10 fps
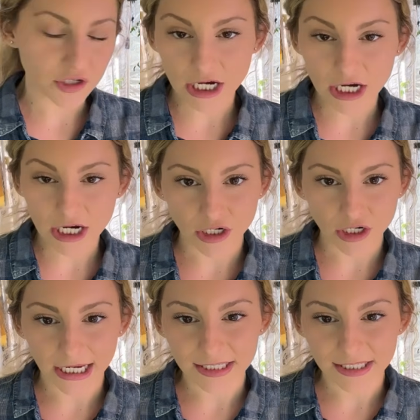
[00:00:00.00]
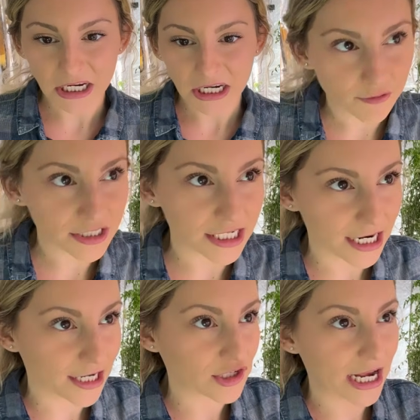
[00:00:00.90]
changing, and it's because growth
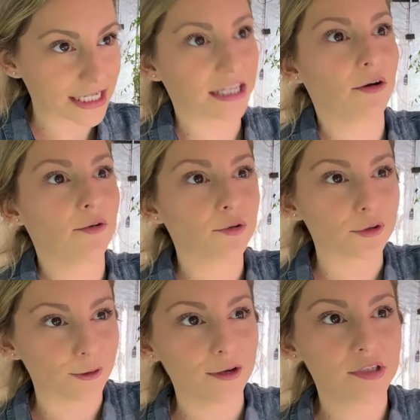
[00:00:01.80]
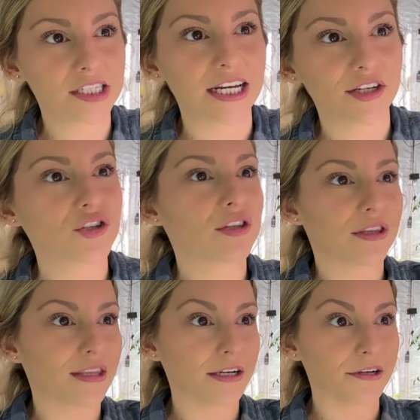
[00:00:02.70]
stage, as they go through the growth stage,
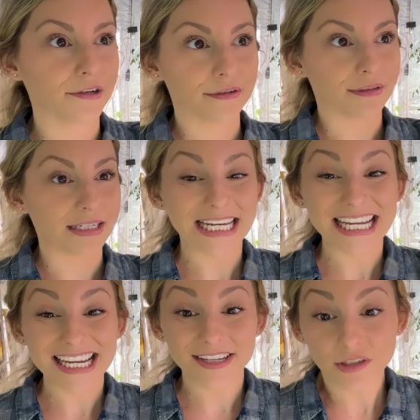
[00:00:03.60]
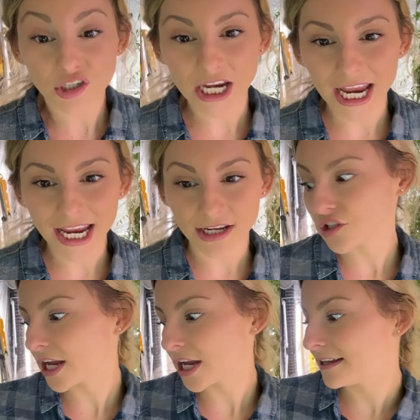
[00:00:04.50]
their needs
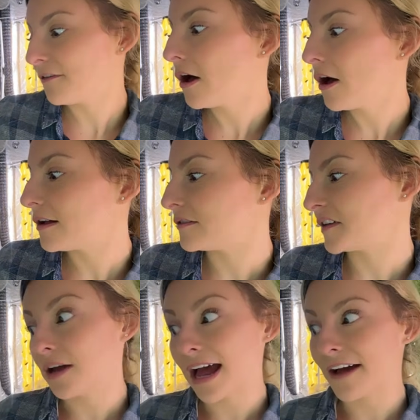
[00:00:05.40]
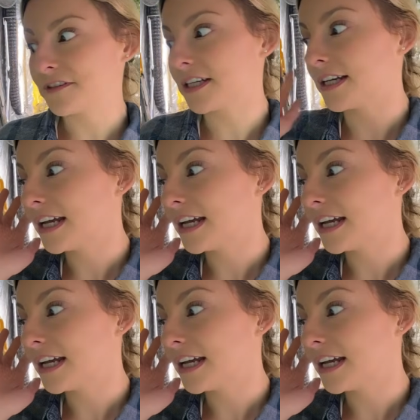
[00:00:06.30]
change and evolve. You have to